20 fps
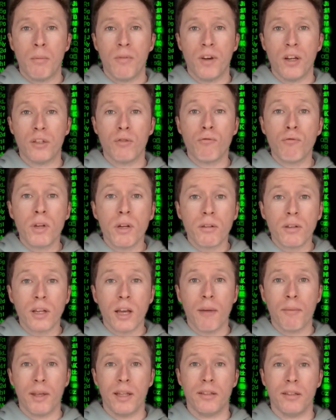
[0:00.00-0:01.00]
provides real
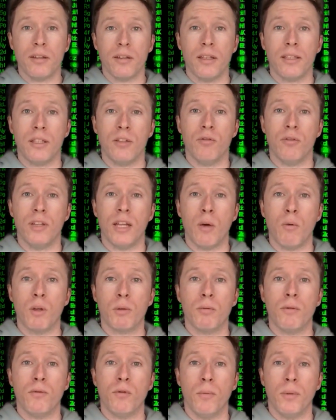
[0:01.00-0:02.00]
time insights into your network's
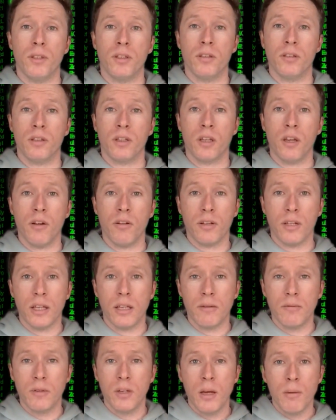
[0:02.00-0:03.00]
performance and security.
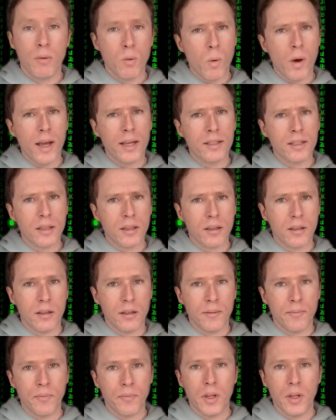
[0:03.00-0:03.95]
But why is it good?